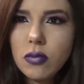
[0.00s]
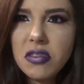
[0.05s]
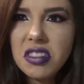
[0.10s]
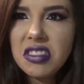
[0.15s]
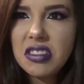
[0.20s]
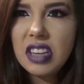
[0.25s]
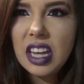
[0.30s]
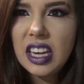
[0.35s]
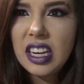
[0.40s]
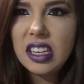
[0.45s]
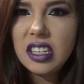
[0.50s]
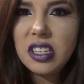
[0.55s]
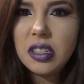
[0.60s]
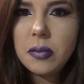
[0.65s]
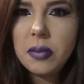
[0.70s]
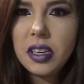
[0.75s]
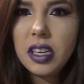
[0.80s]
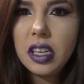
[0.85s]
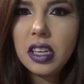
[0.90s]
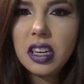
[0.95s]
decided to
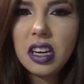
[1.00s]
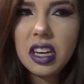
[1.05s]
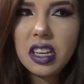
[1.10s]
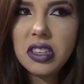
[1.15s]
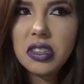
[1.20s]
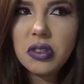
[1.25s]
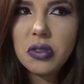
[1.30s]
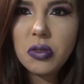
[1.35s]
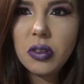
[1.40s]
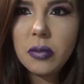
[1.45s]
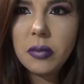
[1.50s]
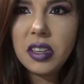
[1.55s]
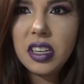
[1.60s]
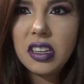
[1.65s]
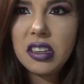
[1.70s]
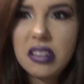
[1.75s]
be extremely